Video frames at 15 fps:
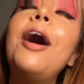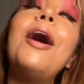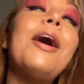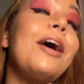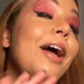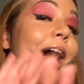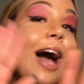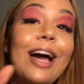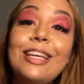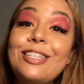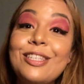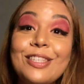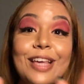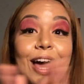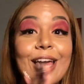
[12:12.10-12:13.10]
I
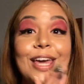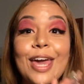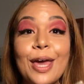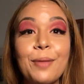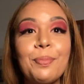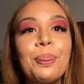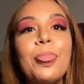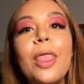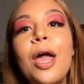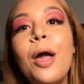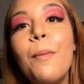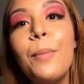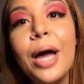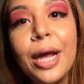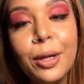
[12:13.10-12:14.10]
just, I can't.
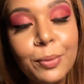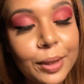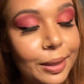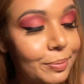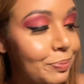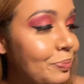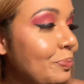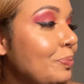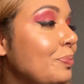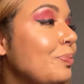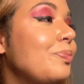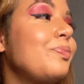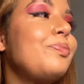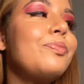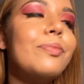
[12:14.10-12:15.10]
But anyway,
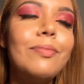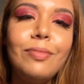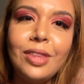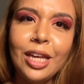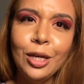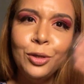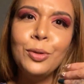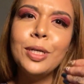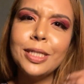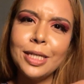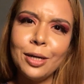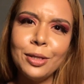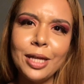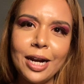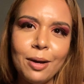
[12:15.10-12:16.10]
you could
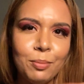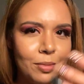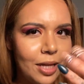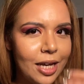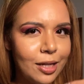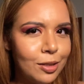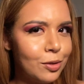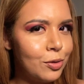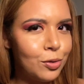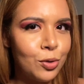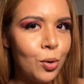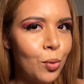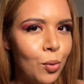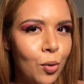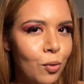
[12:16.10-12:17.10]
tell that I'm like
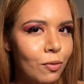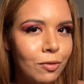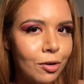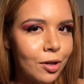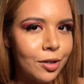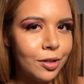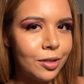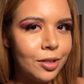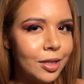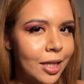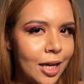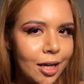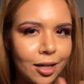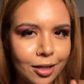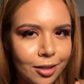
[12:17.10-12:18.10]
so over.
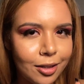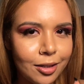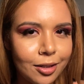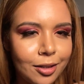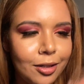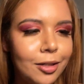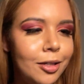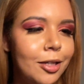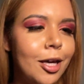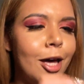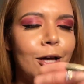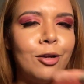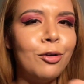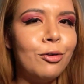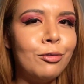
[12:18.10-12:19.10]
Like,
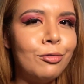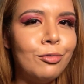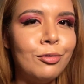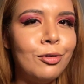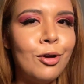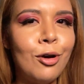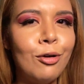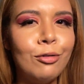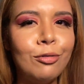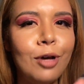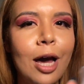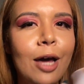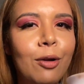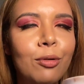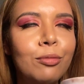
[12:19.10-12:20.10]
yeah, no, no,
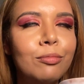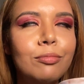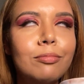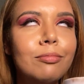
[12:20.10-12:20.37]
I don't,